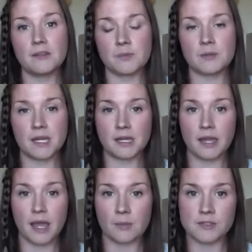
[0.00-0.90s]
have been
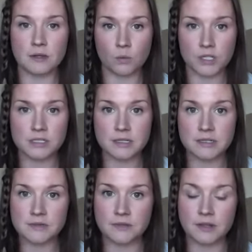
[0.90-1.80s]
making Amazon wish
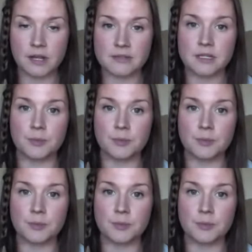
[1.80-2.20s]
lists for the last